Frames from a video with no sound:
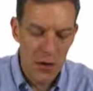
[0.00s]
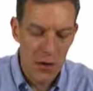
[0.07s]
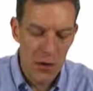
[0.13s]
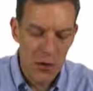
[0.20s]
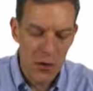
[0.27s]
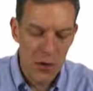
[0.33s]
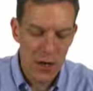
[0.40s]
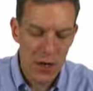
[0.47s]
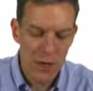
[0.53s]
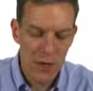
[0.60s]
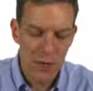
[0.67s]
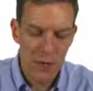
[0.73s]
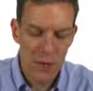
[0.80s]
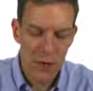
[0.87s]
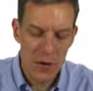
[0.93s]
You could
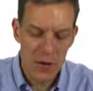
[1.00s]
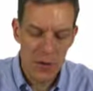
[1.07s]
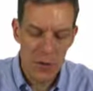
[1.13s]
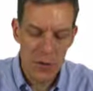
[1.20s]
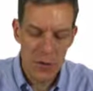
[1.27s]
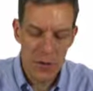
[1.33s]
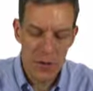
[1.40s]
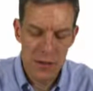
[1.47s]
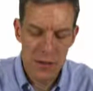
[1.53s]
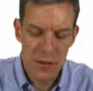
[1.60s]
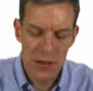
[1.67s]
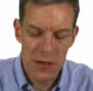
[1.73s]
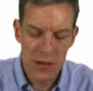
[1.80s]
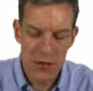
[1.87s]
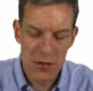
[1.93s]
have
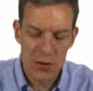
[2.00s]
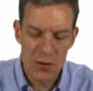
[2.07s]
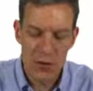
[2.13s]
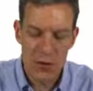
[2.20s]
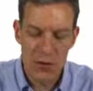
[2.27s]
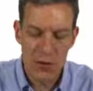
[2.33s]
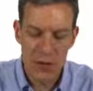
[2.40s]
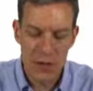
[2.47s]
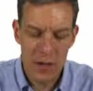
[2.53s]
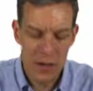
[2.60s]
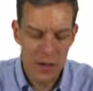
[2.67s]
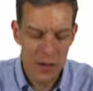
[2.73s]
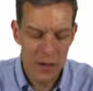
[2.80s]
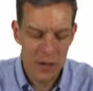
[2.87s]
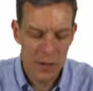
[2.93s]
situations here that look like the
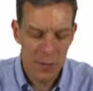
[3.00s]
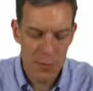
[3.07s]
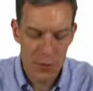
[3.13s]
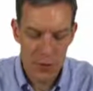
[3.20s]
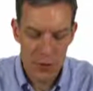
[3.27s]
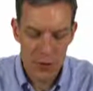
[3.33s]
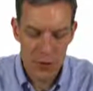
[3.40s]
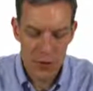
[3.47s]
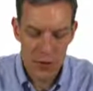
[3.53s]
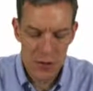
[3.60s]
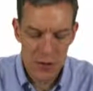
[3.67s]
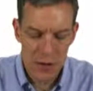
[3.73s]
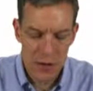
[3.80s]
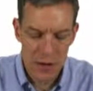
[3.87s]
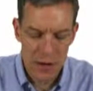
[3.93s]
best shot public goods.
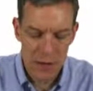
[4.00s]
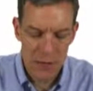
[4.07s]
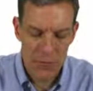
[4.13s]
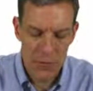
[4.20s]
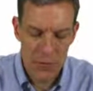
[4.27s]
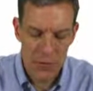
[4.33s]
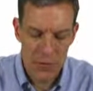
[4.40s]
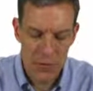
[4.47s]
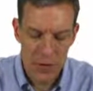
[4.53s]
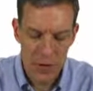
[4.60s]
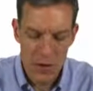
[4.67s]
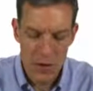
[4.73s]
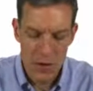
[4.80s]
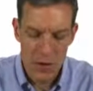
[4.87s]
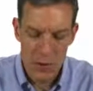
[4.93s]
You could have ones
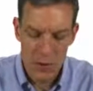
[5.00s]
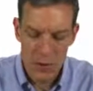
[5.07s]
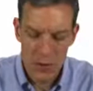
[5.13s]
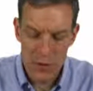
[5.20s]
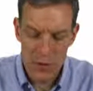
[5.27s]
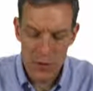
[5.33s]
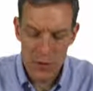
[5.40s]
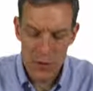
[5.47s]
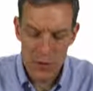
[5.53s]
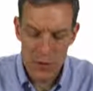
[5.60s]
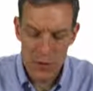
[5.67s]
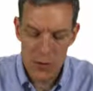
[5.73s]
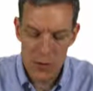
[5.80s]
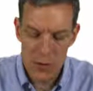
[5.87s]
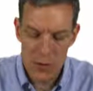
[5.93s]
with these
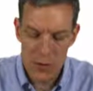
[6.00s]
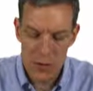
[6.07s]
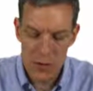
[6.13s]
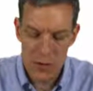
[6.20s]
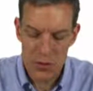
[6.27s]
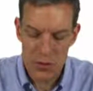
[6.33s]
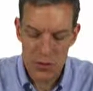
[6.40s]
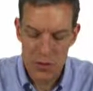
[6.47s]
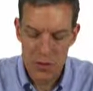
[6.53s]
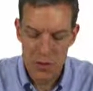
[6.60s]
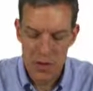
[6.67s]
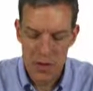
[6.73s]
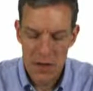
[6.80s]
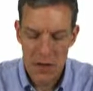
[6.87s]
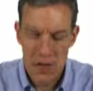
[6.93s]
distributions.
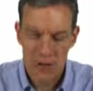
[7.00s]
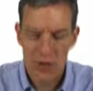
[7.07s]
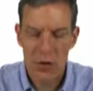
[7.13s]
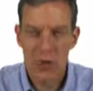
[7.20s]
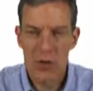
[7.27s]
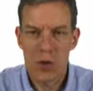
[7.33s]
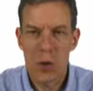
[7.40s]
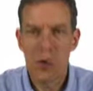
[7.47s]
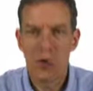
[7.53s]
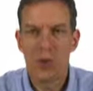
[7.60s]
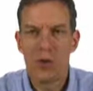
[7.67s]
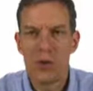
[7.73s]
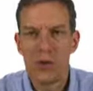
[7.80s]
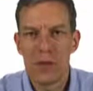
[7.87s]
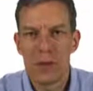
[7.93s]
So there's a whole
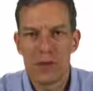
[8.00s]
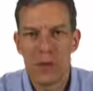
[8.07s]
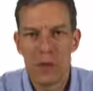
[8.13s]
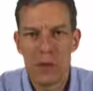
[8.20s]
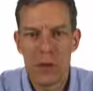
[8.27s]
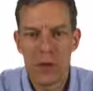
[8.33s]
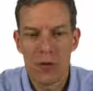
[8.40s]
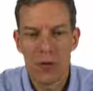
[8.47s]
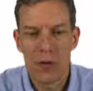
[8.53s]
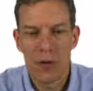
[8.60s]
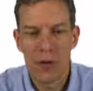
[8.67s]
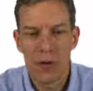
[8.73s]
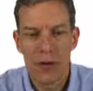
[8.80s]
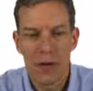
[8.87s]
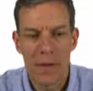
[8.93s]
series of different
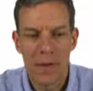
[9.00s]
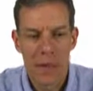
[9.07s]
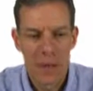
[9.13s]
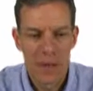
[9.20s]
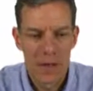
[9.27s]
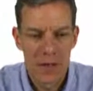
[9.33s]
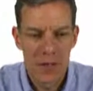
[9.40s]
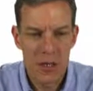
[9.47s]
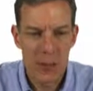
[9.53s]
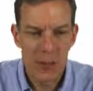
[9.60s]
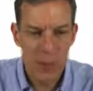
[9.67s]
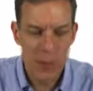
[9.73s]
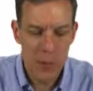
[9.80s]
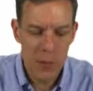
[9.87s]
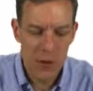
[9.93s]
equilibria. Some
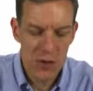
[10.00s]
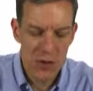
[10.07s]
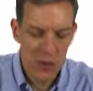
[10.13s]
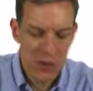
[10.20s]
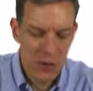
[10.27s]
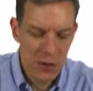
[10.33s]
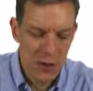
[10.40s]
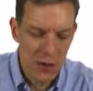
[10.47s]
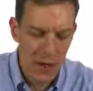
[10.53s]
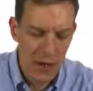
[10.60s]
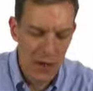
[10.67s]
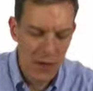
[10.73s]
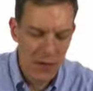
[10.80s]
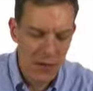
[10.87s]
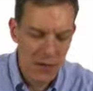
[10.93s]
of them are
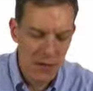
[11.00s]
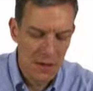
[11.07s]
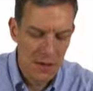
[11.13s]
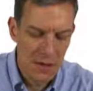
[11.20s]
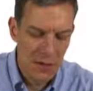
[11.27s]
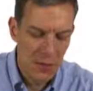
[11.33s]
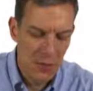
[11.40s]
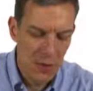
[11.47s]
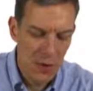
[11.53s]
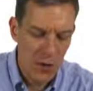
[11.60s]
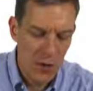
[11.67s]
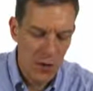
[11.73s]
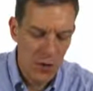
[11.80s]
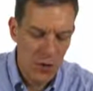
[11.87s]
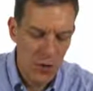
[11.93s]
specialized,
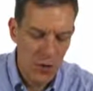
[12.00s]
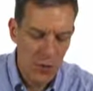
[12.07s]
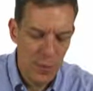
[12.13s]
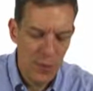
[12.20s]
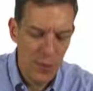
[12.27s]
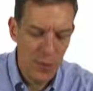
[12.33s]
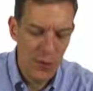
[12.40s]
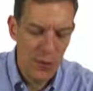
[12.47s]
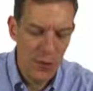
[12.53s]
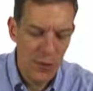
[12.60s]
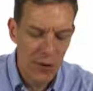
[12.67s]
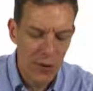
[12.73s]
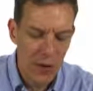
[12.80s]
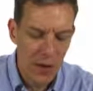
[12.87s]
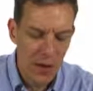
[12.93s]
where certain
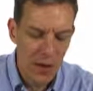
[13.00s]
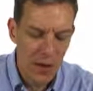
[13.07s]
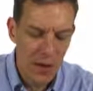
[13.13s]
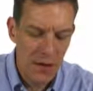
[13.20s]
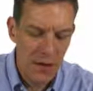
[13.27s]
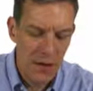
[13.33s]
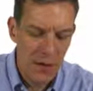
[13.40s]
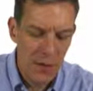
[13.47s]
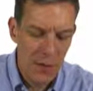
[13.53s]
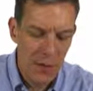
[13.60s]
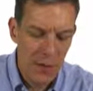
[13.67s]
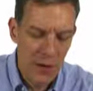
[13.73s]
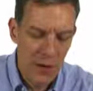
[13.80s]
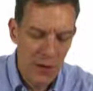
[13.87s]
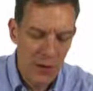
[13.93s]
people end up
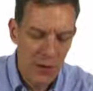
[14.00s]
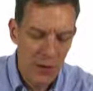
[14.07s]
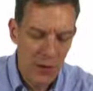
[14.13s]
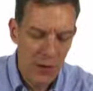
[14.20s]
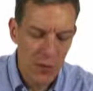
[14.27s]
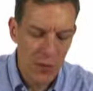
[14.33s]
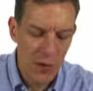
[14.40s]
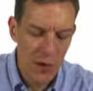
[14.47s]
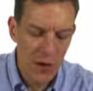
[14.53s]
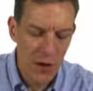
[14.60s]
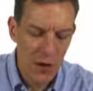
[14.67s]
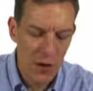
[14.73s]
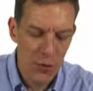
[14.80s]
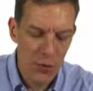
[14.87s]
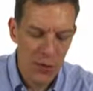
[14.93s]
doing 1,
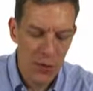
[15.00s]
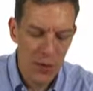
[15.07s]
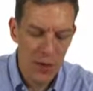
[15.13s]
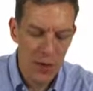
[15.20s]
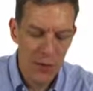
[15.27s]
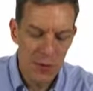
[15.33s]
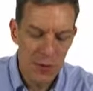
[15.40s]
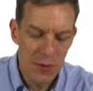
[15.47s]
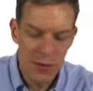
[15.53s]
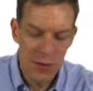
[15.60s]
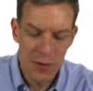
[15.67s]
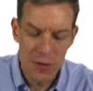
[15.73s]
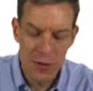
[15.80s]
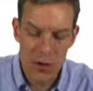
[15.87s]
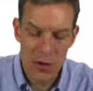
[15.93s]
other people end up doing
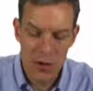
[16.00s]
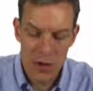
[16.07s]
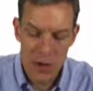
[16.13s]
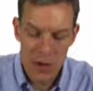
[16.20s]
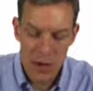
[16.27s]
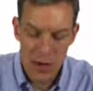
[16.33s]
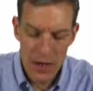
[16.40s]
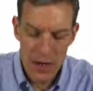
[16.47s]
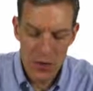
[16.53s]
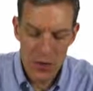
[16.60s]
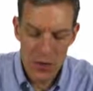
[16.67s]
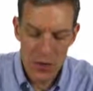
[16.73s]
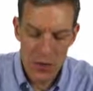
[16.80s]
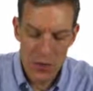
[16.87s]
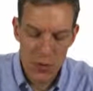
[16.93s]
0, and then
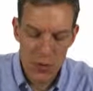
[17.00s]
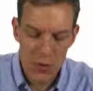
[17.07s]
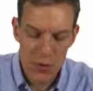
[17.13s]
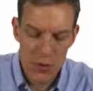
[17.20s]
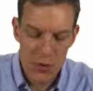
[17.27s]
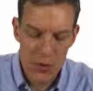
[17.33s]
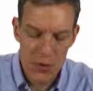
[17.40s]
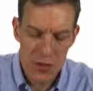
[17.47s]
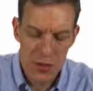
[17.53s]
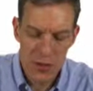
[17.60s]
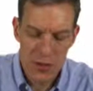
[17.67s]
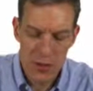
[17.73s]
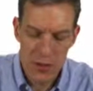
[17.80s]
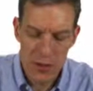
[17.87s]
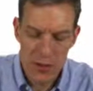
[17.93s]
there's other ones where
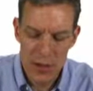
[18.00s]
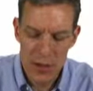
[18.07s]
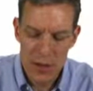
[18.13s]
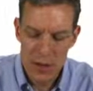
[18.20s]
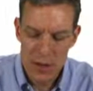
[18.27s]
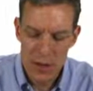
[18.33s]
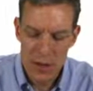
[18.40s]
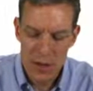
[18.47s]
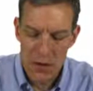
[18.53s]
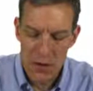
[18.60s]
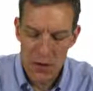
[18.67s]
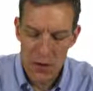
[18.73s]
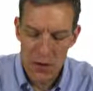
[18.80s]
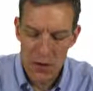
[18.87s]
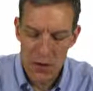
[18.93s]
distributed,
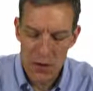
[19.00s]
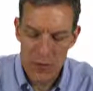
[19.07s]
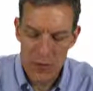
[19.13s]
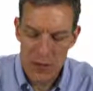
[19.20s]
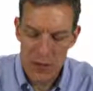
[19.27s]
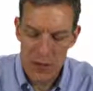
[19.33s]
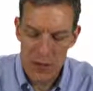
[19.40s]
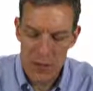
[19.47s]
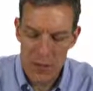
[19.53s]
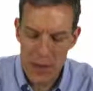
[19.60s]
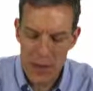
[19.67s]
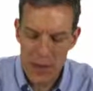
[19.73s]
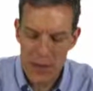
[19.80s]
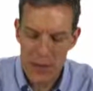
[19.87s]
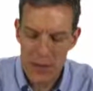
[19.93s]
where you've got some
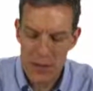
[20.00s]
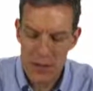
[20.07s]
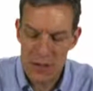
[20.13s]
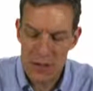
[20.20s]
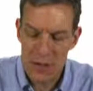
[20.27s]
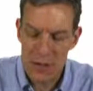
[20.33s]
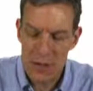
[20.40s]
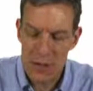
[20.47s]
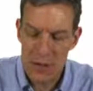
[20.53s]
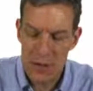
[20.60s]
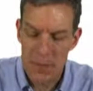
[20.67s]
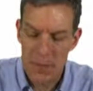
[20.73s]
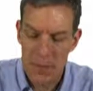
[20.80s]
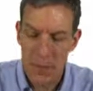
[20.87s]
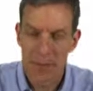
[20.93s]
actions
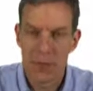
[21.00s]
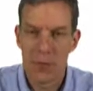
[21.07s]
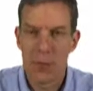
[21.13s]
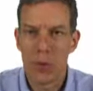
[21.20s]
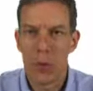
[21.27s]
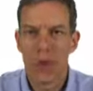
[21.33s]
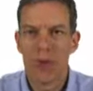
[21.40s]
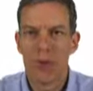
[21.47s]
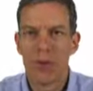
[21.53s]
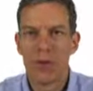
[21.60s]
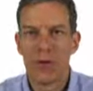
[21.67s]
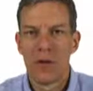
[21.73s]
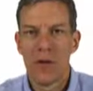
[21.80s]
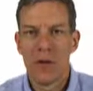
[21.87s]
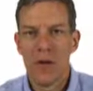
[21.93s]
by different
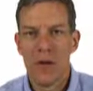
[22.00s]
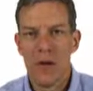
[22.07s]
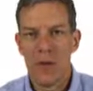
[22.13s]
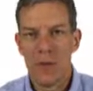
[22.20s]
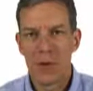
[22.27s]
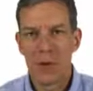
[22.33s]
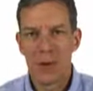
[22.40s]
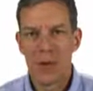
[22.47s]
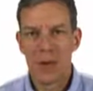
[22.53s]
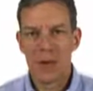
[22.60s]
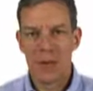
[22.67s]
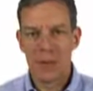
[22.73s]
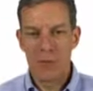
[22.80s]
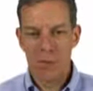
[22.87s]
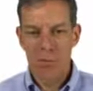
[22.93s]
players, but they're
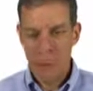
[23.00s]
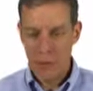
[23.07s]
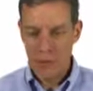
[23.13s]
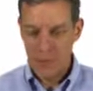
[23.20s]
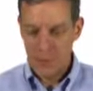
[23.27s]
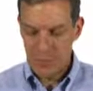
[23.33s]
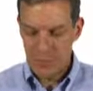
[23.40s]
adding up to 1.